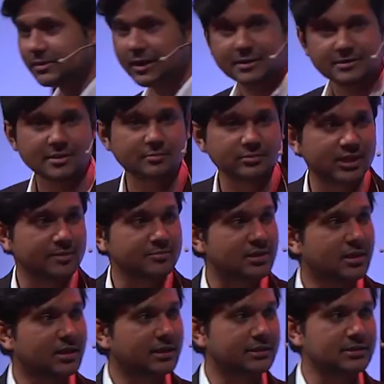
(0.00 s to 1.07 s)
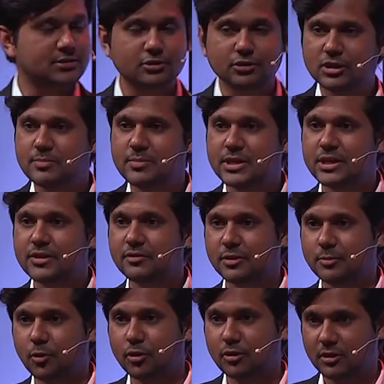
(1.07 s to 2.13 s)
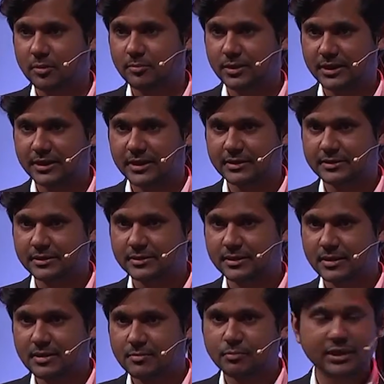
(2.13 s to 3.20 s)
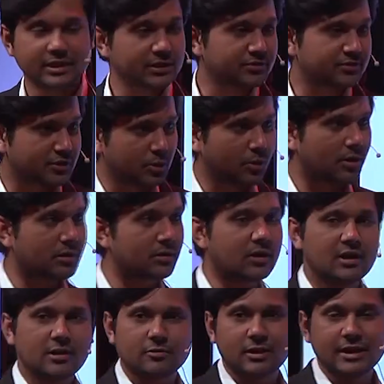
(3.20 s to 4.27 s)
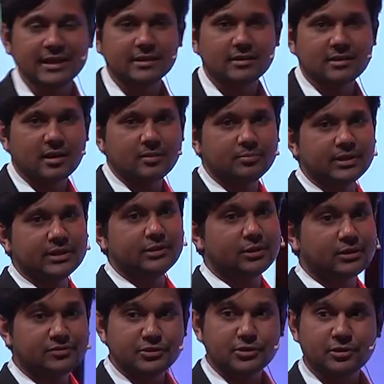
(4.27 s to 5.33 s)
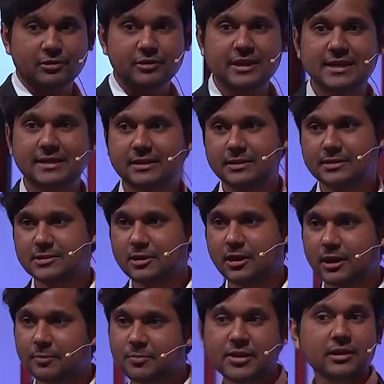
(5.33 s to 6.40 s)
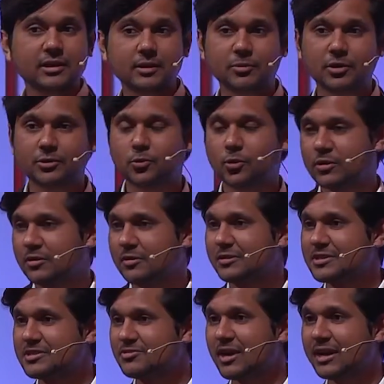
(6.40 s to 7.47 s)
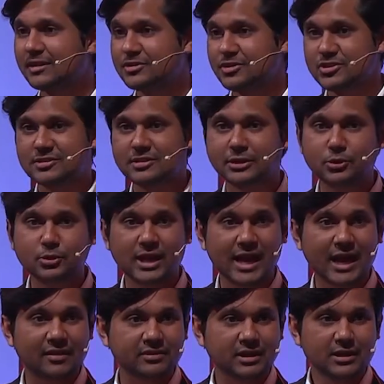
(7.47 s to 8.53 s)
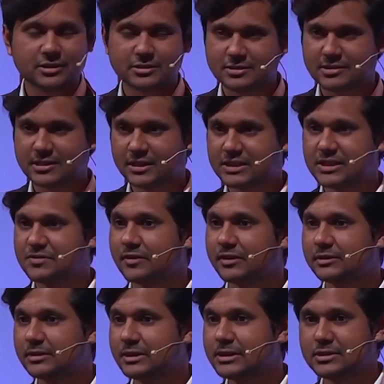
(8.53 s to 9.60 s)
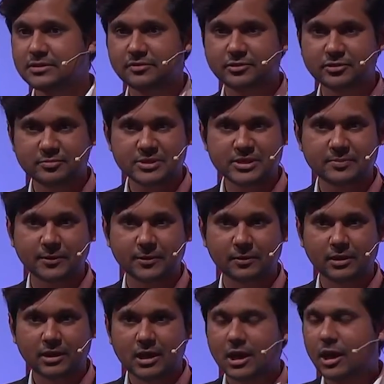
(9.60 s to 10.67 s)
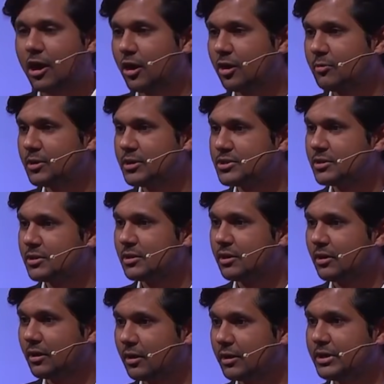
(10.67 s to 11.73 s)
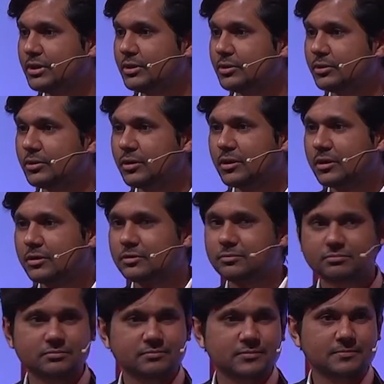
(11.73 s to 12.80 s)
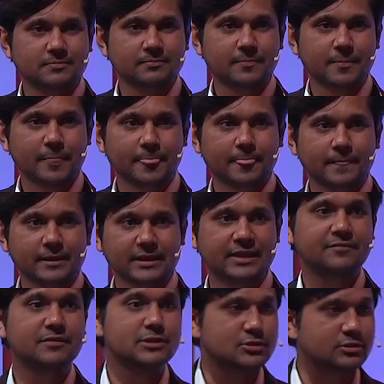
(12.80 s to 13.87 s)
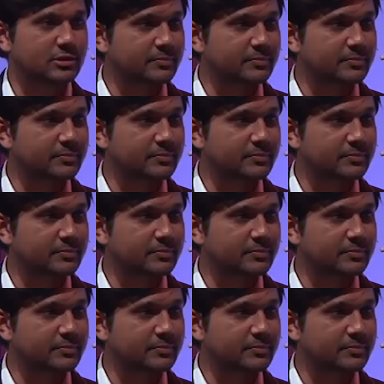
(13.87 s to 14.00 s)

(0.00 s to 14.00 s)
and sometimes it is going to be even more complicated. But if you are running a company or if you are creating a startup, think about what are the strategies that you have to satisfy the needs of the people. How much are you giving to the